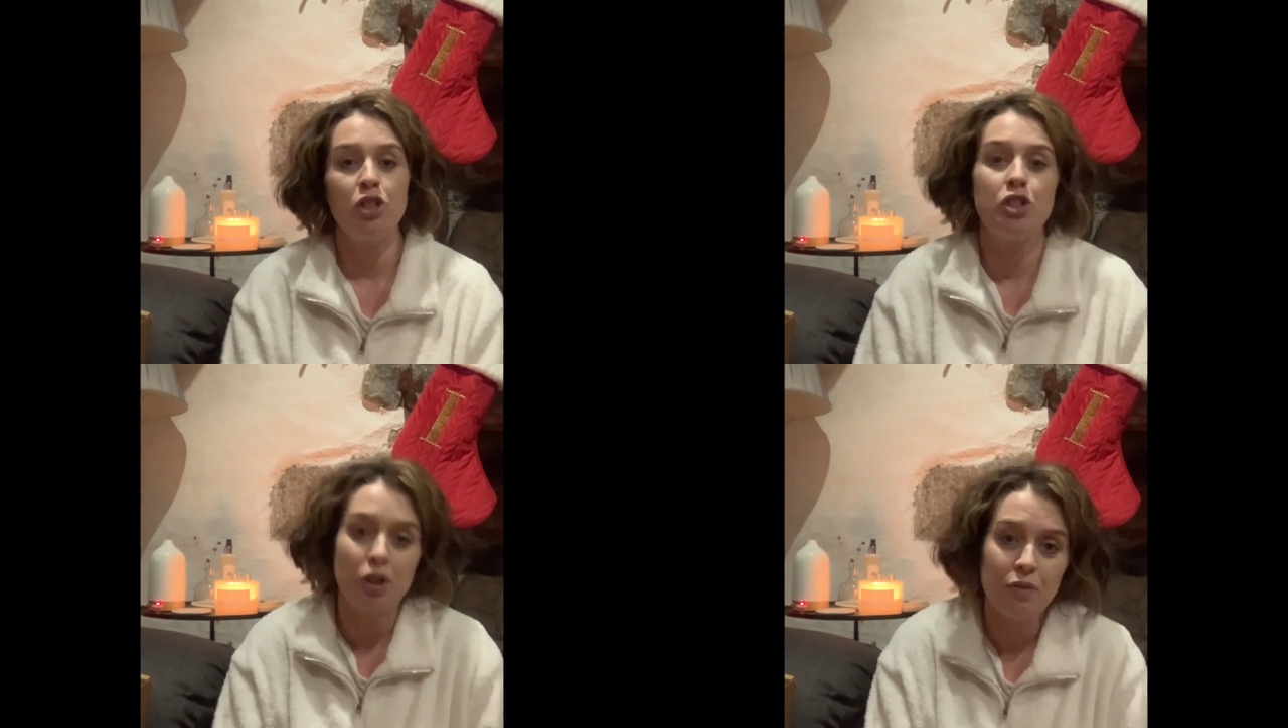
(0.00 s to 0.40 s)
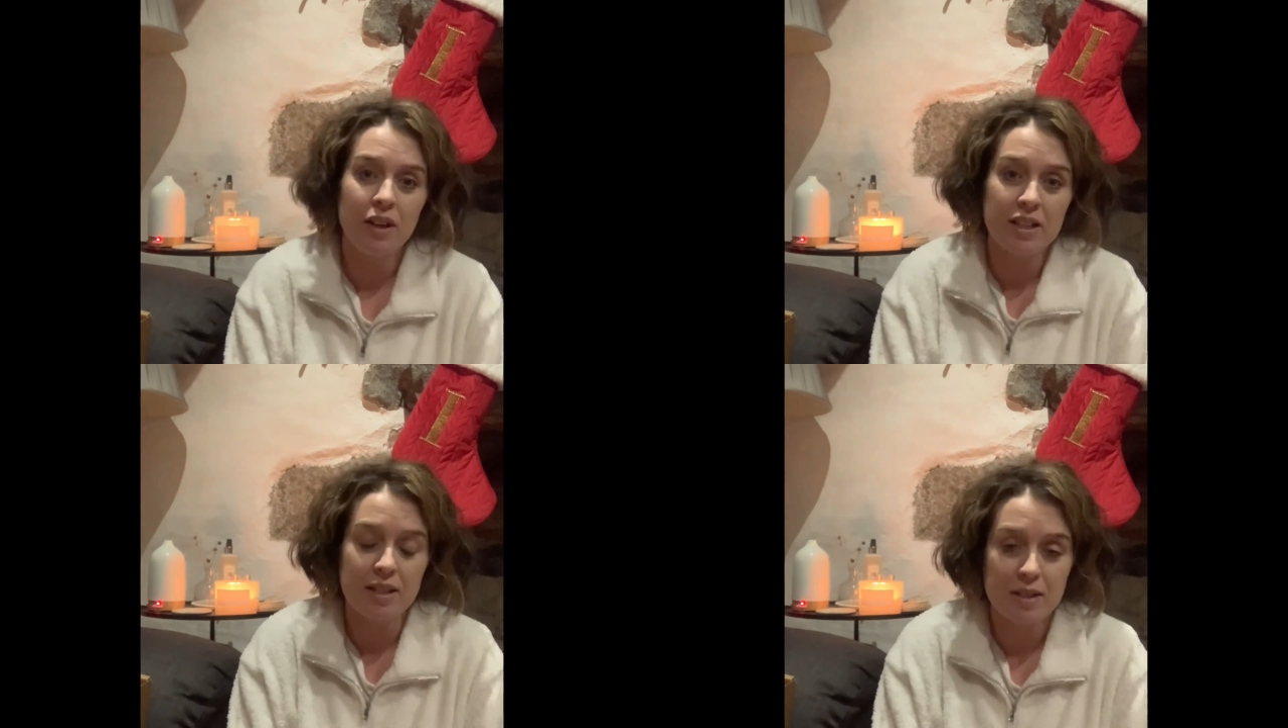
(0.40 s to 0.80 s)
Don't forget
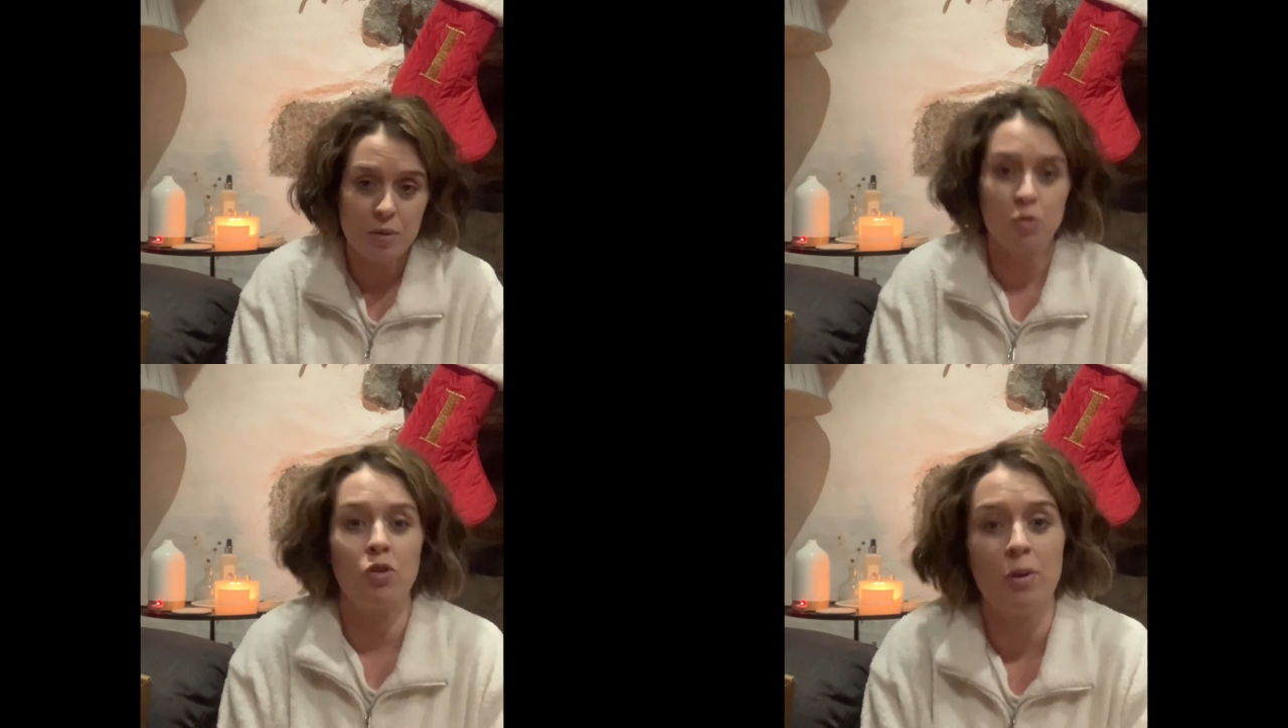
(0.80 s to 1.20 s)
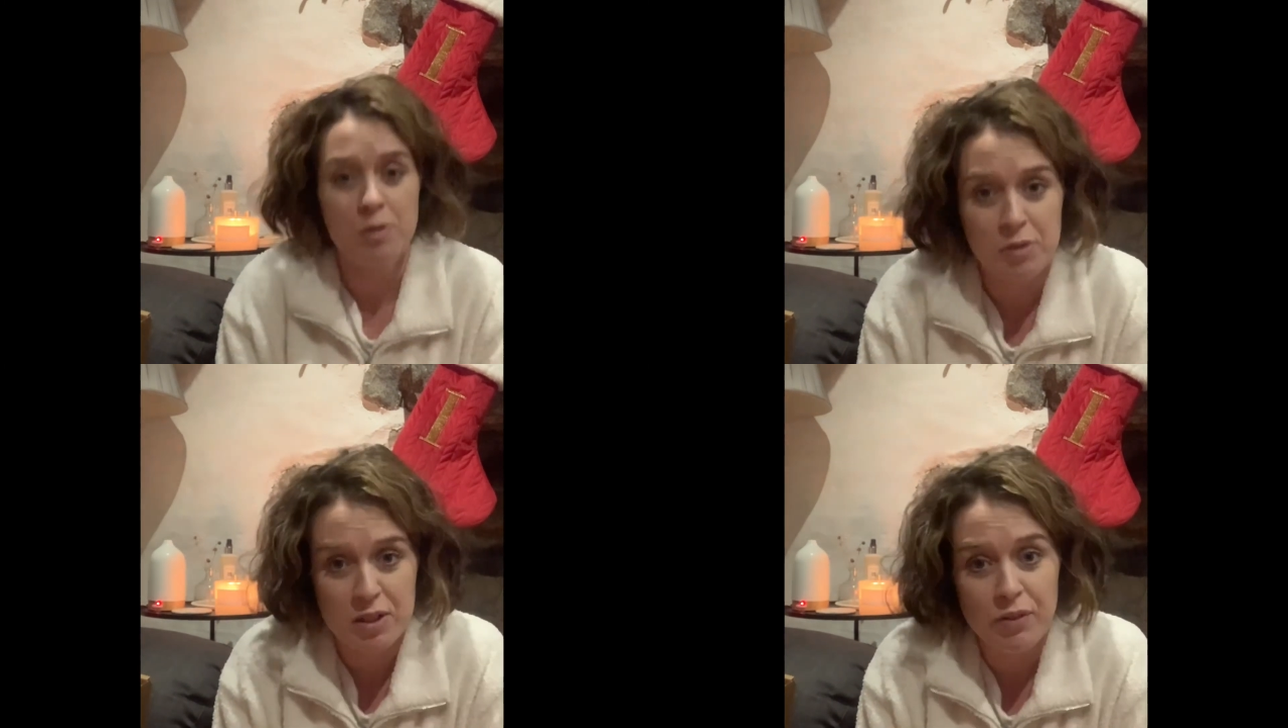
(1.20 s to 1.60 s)
to subscribe to
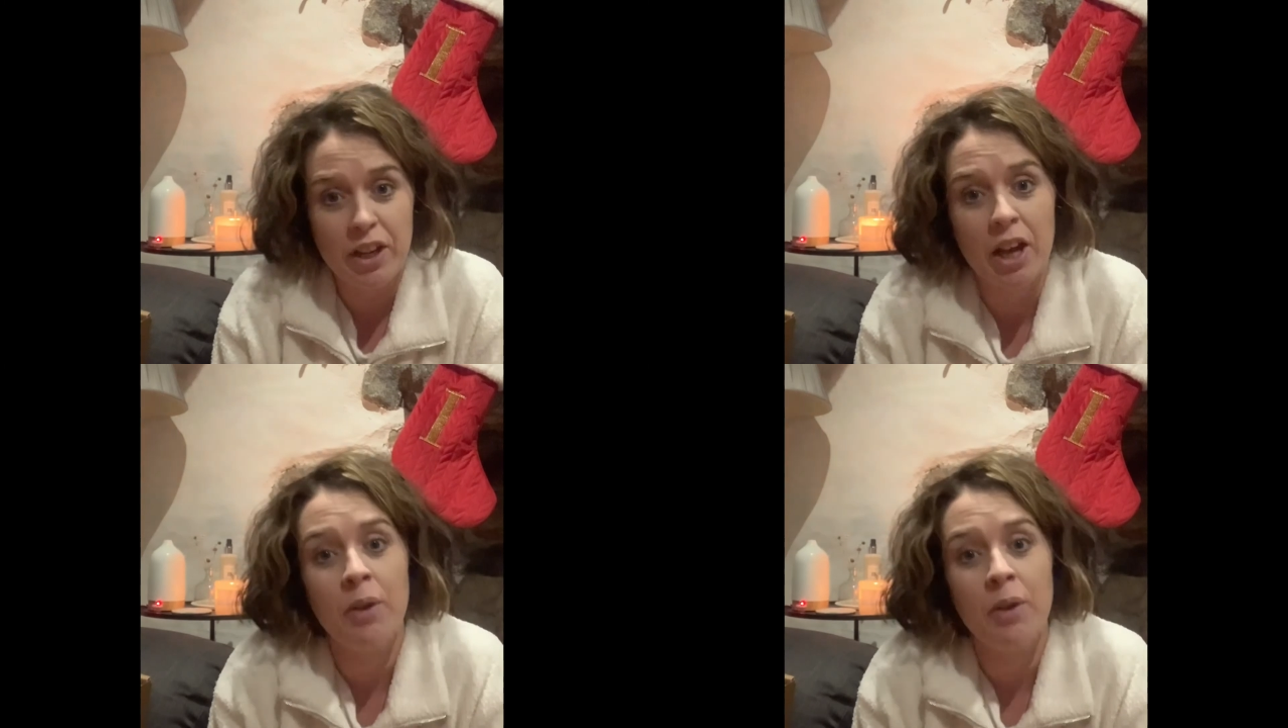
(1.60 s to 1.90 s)
this video